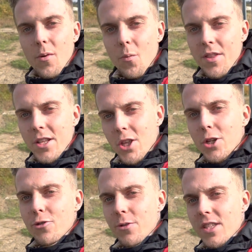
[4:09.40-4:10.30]
with the
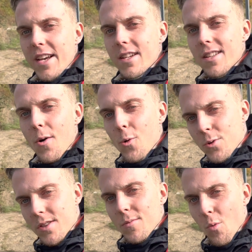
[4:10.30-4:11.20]
industrial estate all
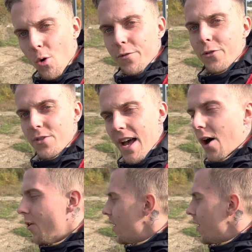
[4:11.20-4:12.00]
walked through now,